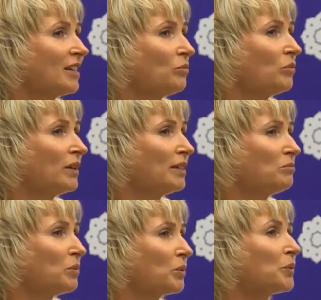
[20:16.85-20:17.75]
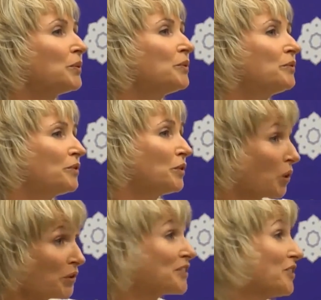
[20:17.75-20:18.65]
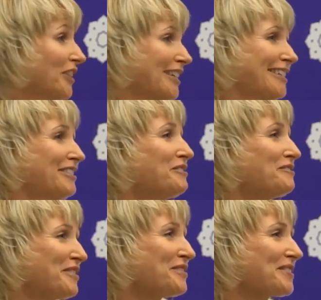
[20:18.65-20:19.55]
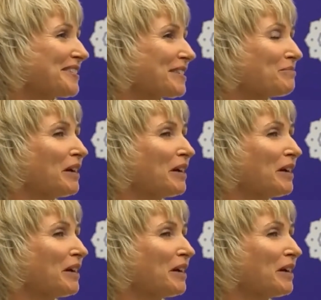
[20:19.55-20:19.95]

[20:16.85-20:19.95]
it will improve your concentration, your focus,